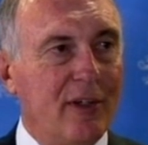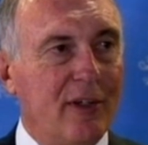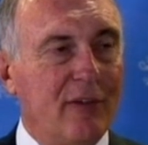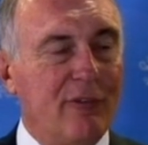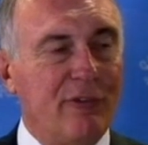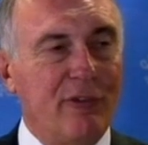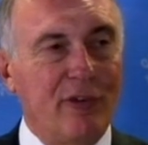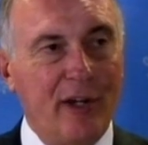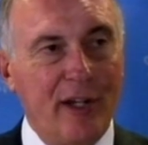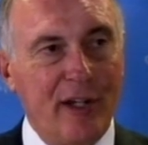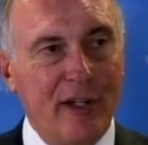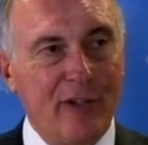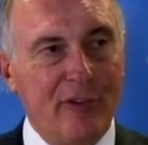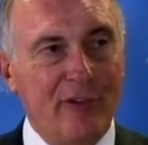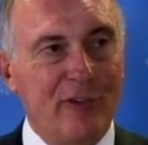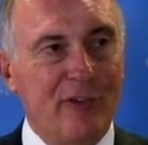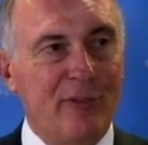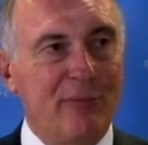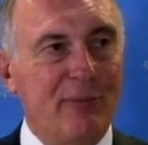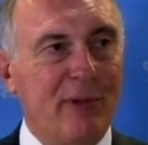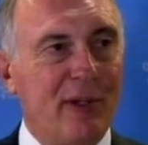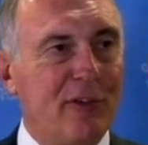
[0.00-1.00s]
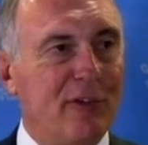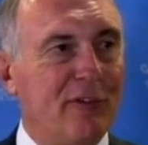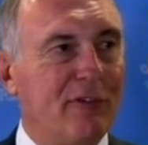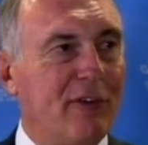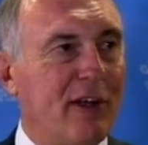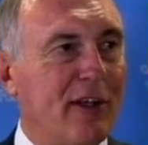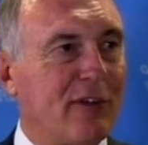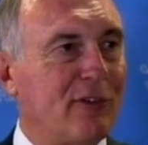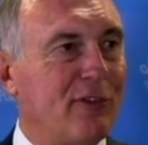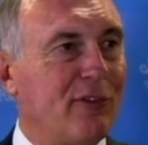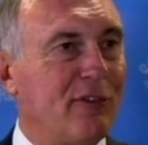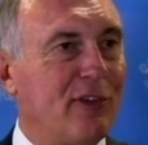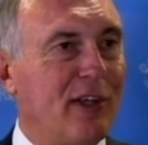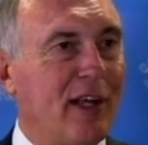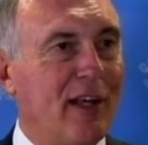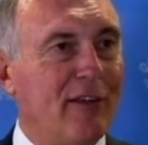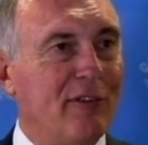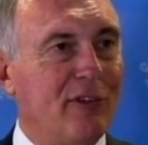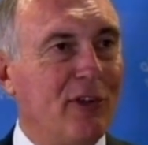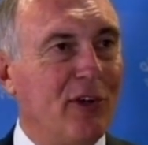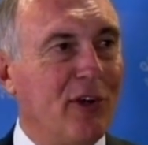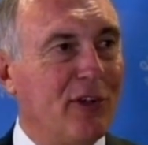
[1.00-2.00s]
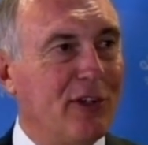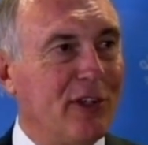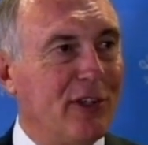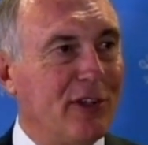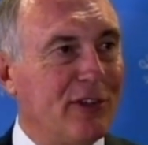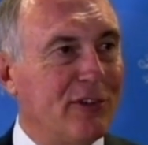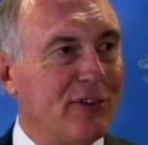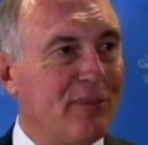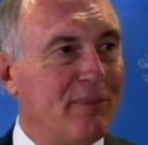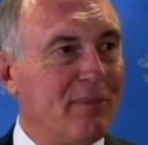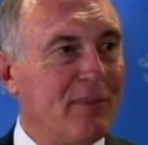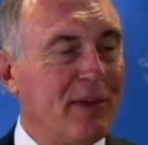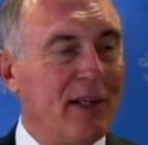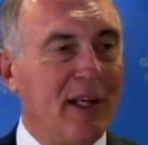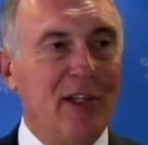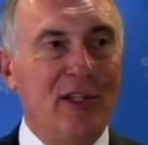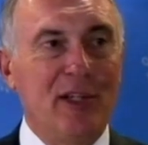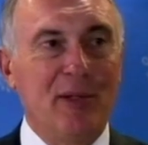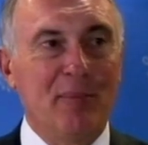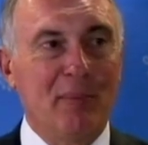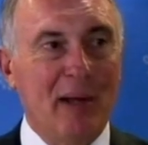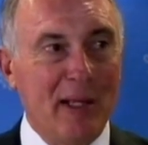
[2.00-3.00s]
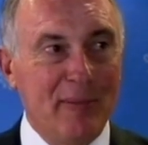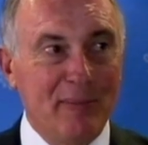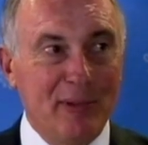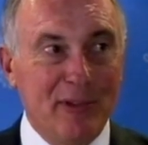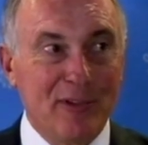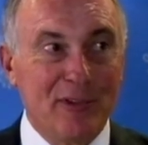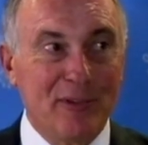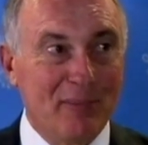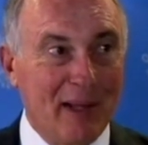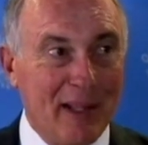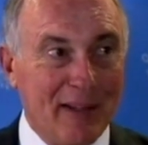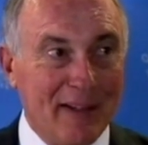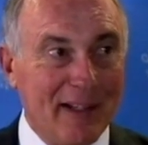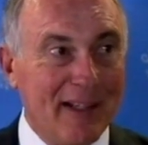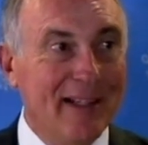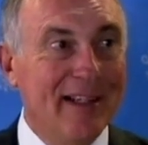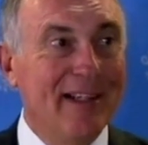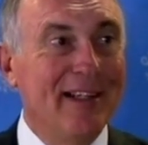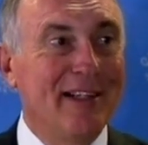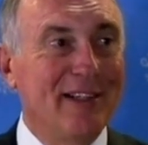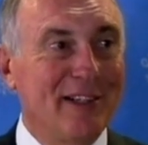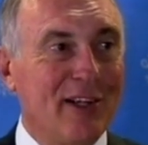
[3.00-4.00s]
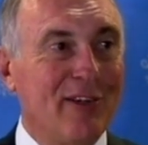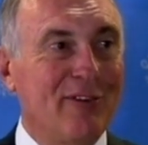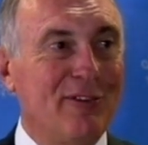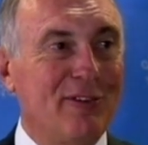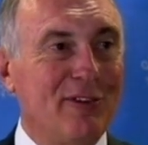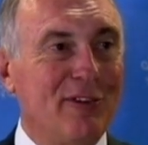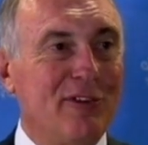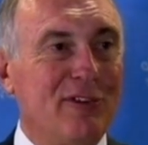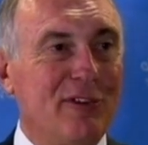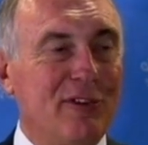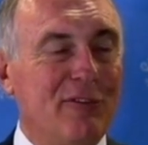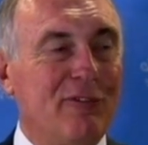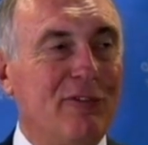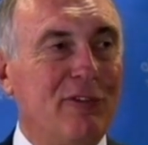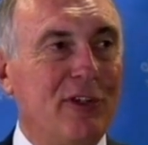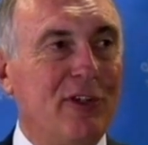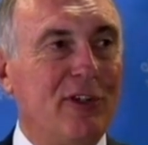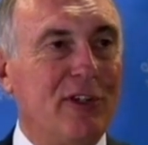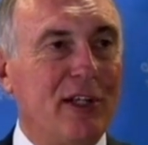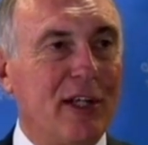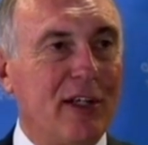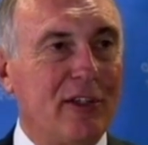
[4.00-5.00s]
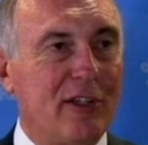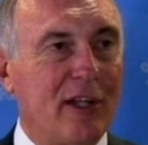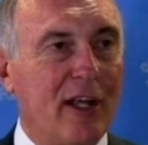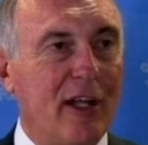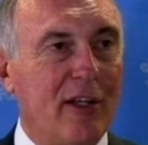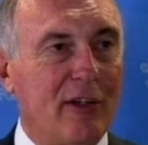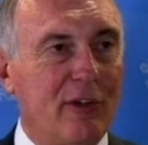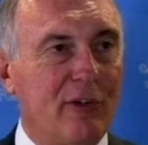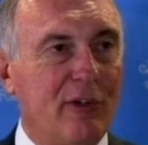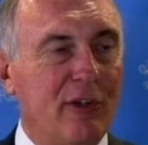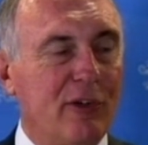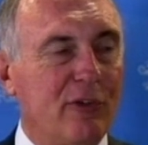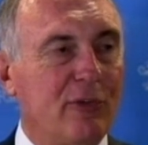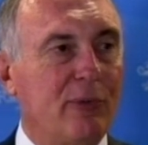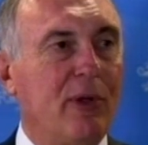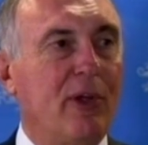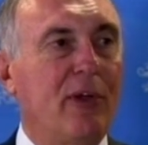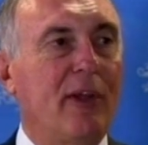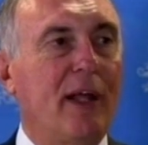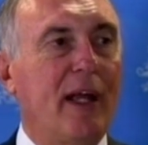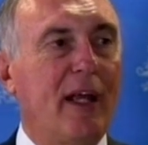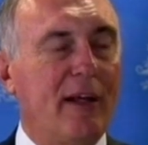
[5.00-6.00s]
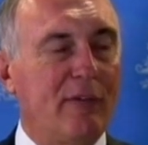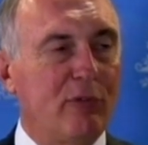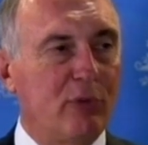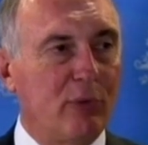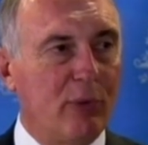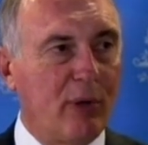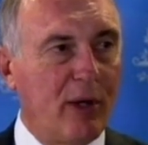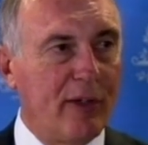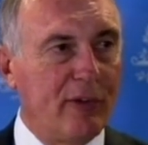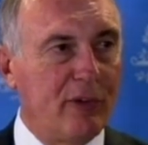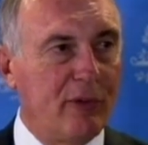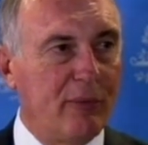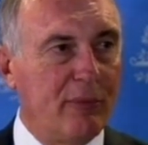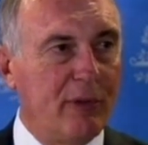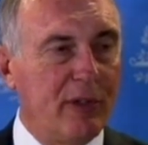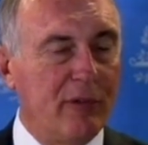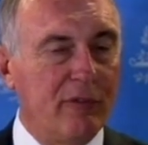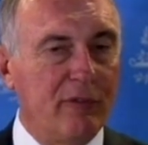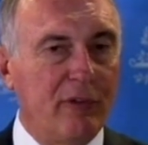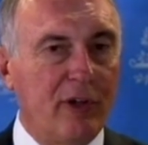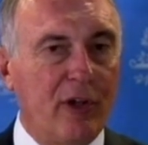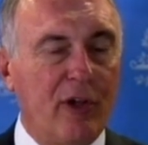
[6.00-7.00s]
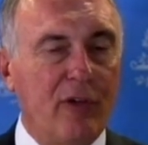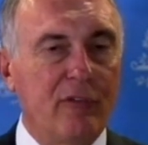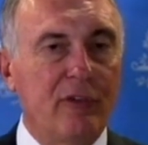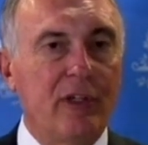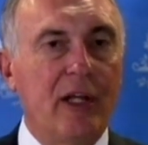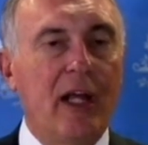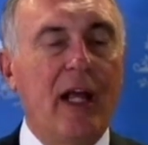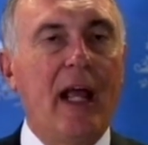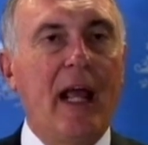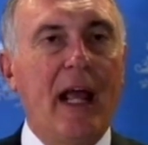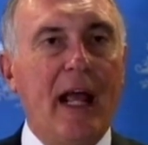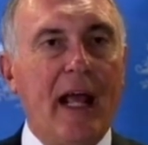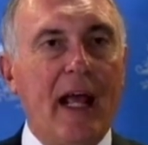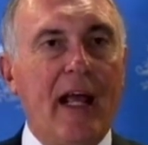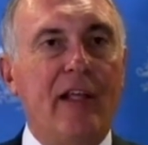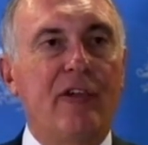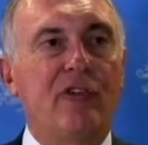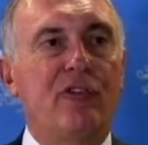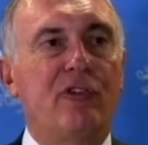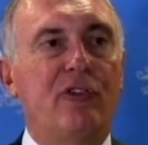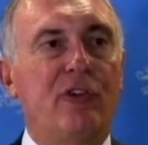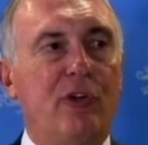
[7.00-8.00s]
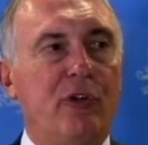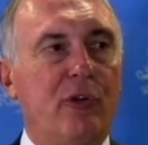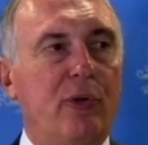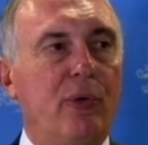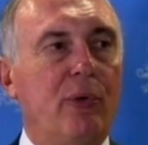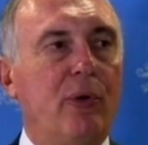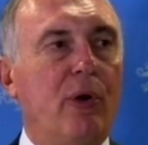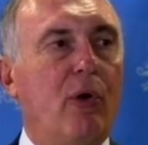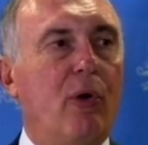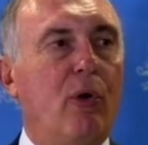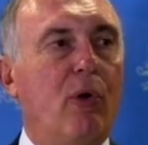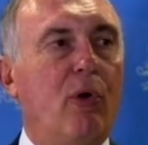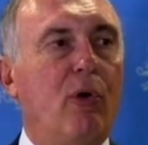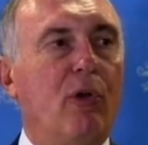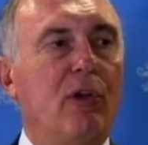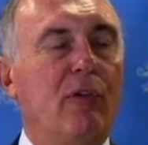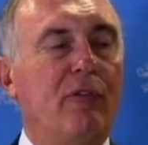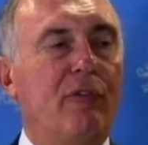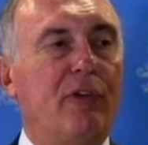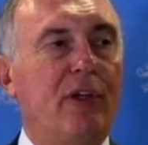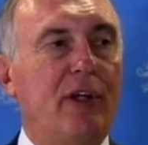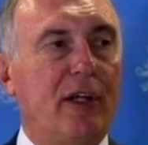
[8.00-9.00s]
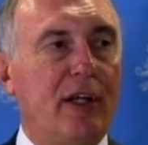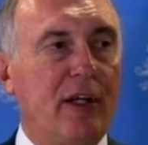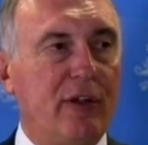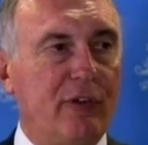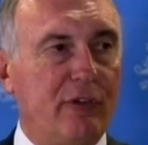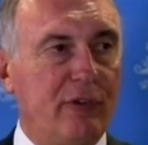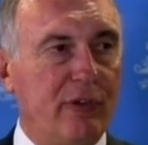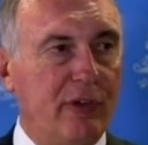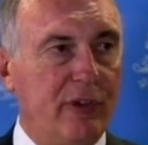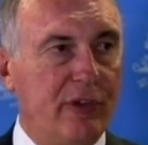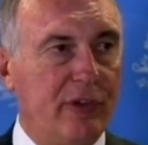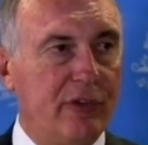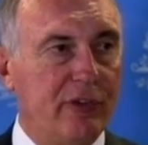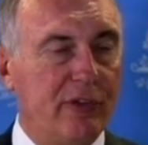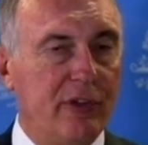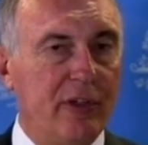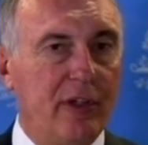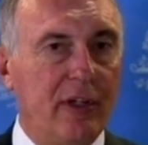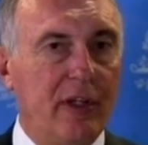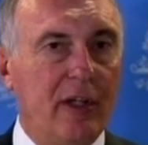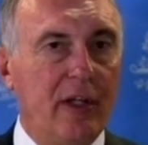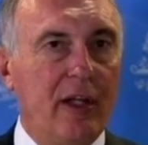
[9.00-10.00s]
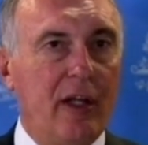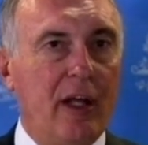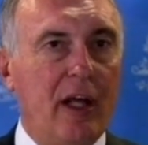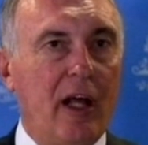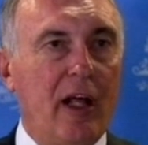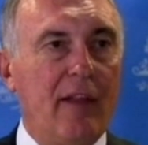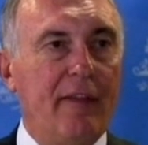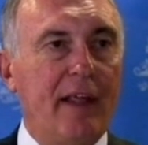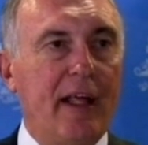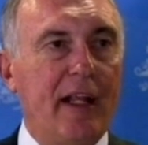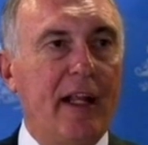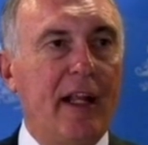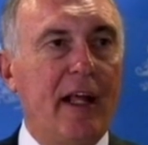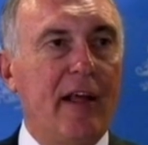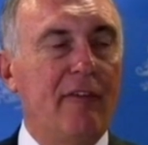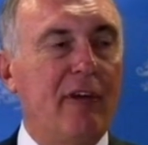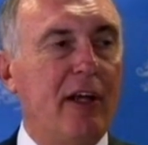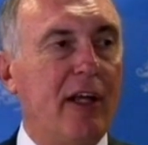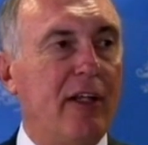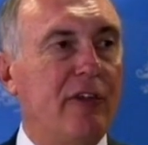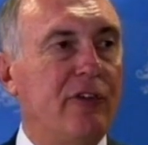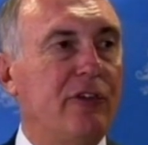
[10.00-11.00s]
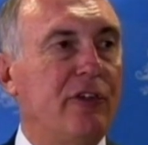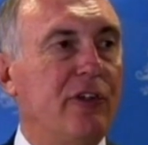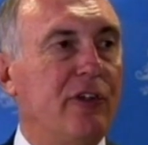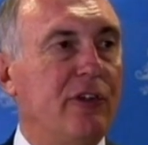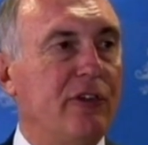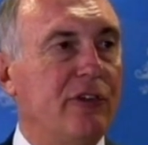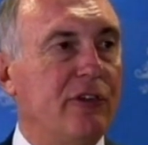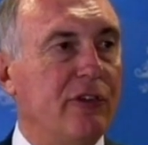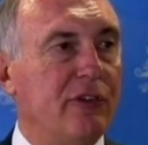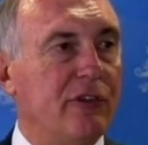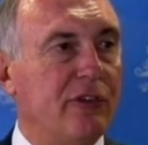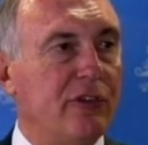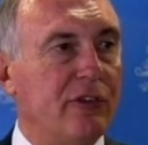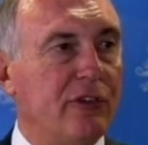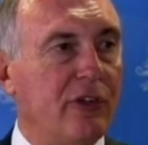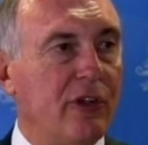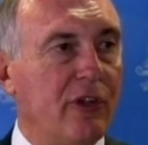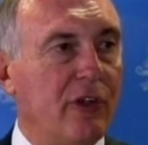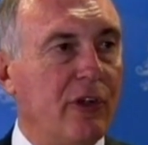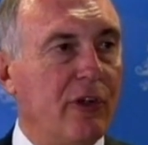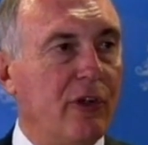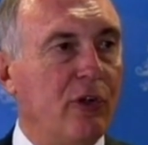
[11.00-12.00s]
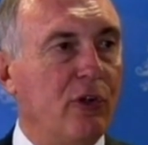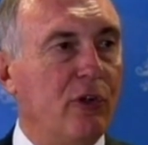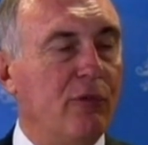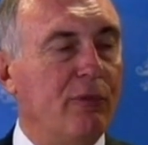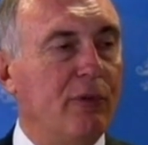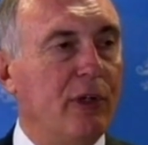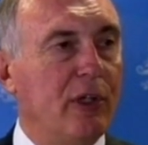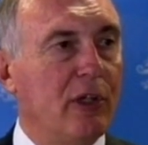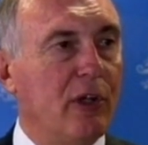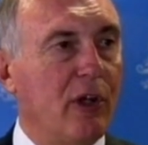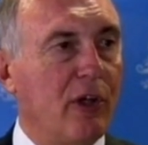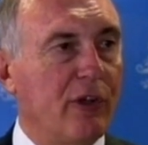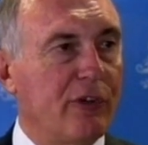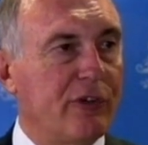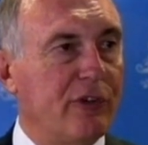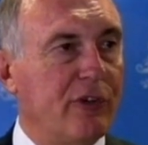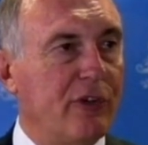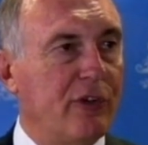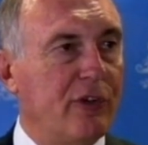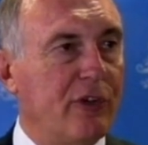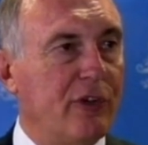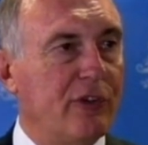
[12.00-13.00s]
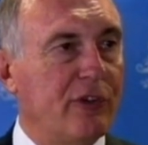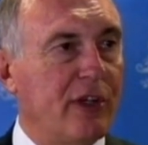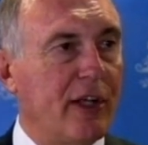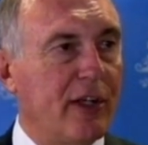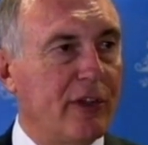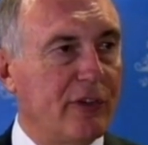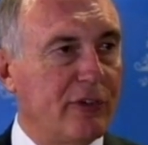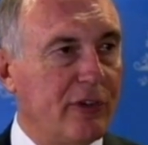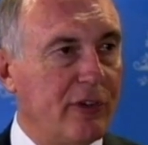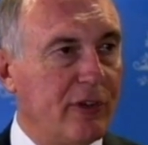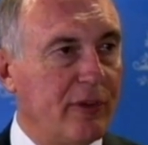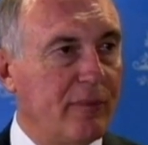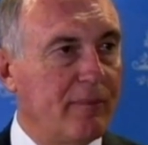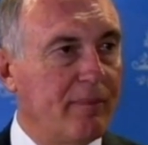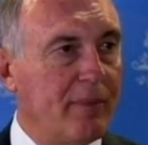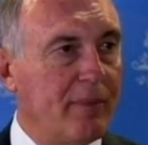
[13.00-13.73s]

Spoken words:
France is manufacturer of the avionics, and there may be some other countries that fit that category as well. They have a right to be involved, as do all of the countries that have had citizens who have been lost in this accident.